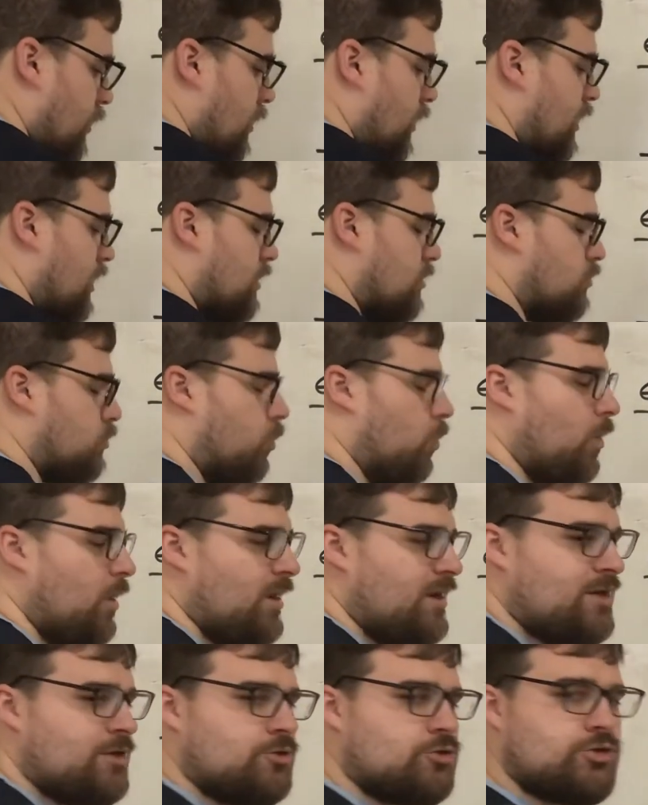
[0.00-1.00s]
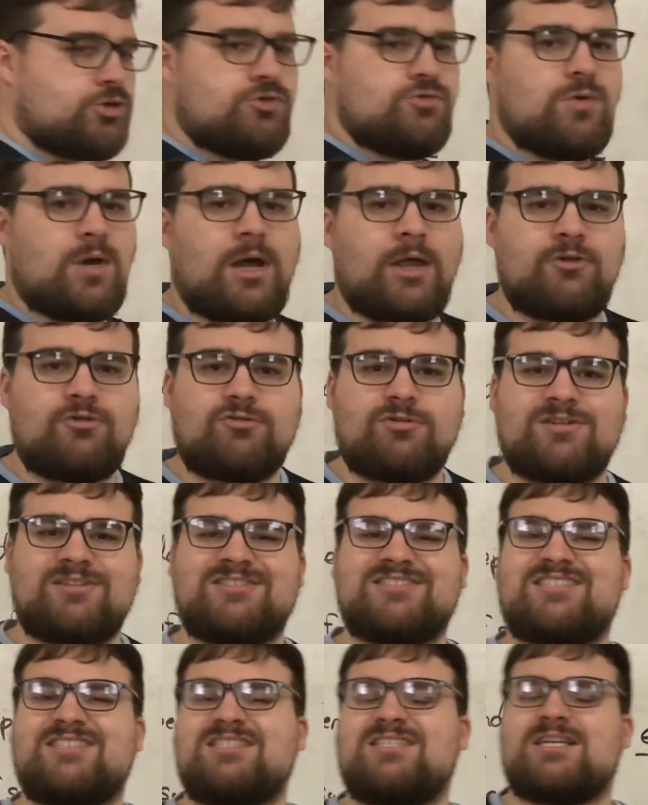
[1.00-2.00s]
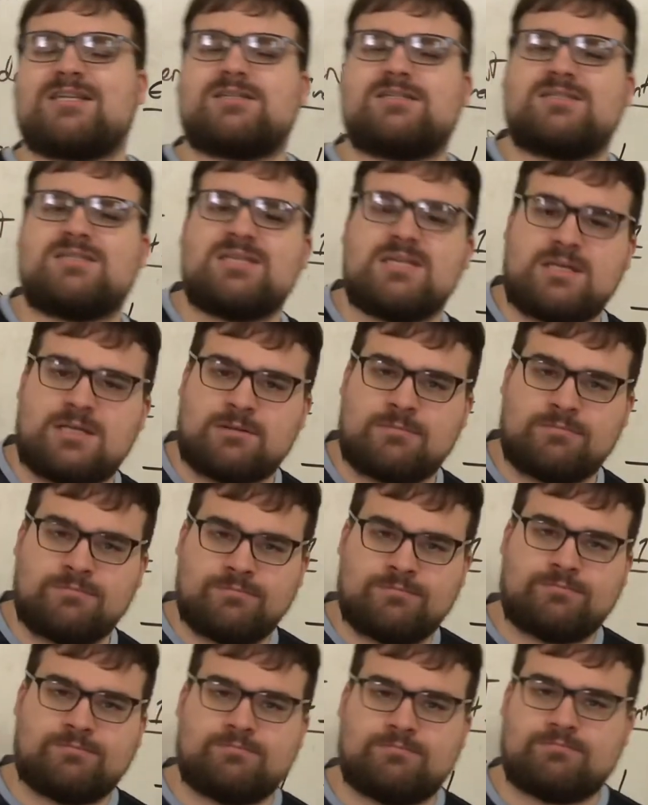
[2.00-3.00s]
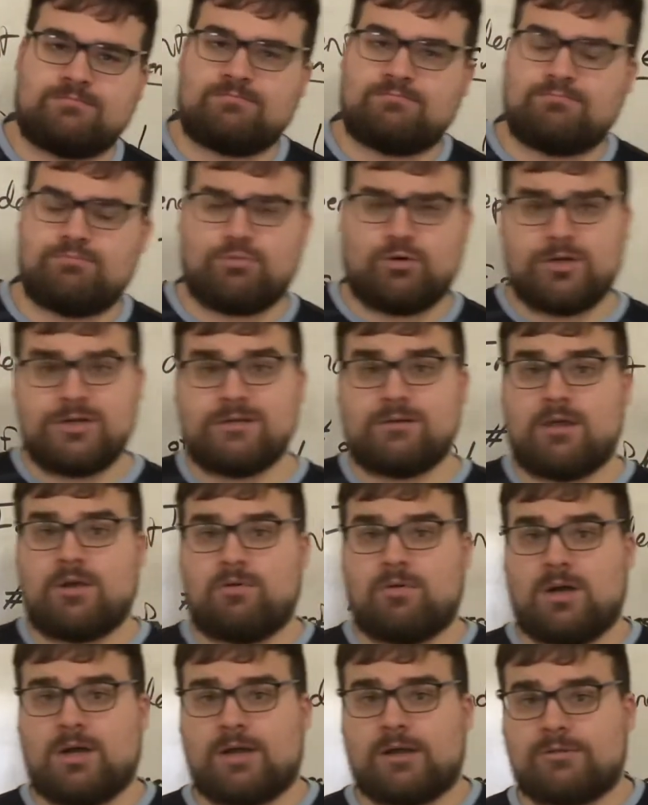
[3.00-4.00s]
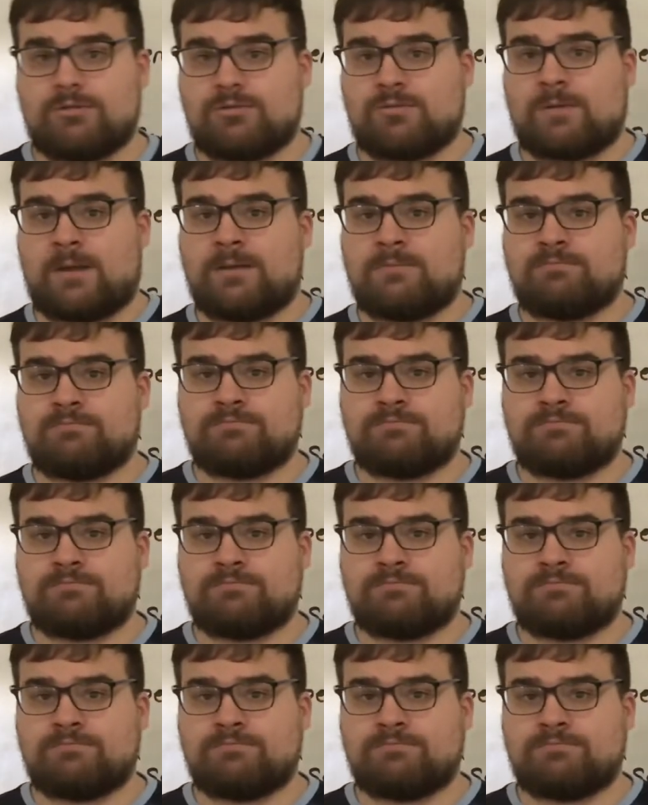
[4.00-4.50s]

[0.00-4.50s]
is 1 in 216. Pretty low odds, right?